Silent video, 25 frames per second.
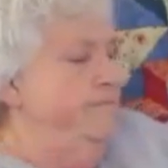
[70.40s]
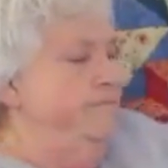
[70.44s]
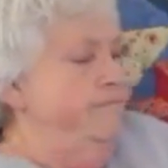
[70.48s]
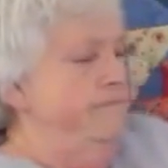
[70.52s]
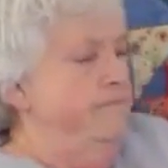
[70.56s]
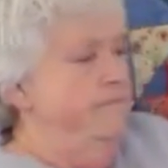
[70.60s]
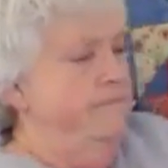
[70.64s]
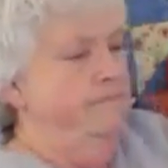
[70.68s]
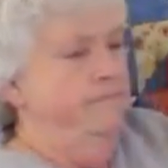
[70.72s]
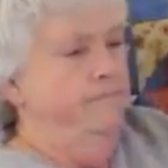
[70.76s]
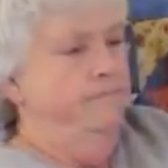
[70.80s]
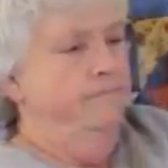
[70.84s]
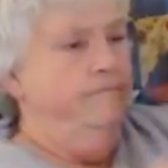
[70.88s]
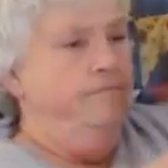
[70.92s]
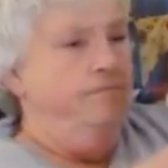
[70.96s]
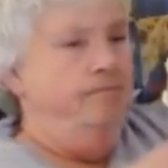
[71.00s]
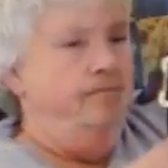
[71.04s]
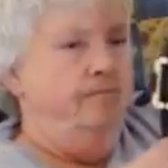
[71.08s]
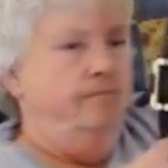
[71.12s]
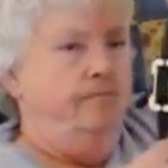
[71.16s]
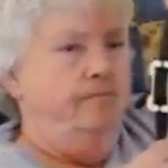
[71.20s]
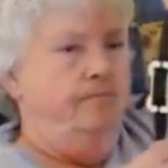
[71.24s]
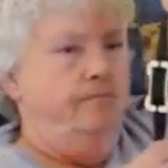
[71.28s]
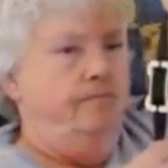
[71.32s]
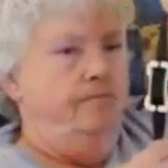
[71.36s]

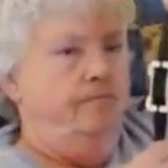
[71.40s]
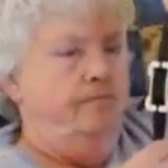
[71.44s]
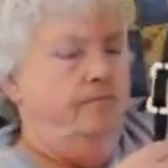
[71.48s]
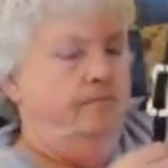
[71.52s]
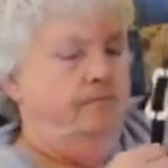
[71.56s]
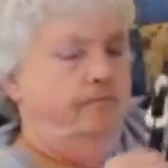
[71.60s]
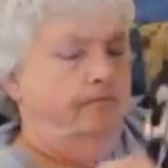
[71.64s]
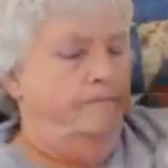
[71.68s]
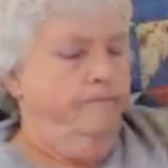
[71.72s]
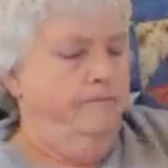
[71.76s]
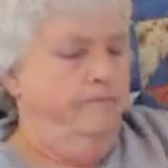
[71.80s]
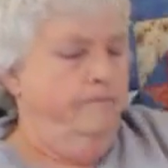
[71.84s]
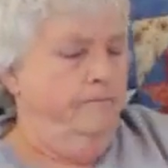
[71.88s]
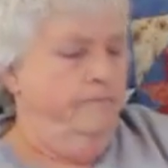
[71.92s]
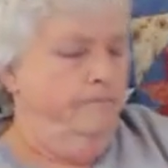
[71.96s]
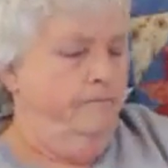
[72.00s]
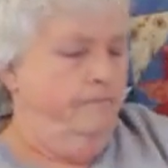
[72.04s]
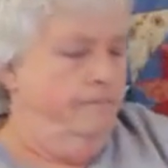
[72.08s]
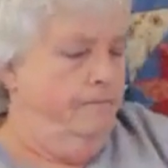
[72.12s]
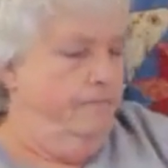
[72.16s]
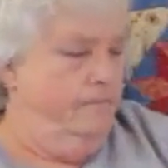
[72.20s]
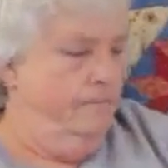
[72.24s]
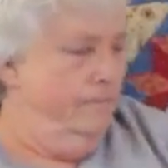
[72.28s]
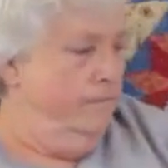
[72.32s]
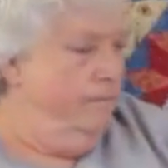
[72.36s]
(no one is talking)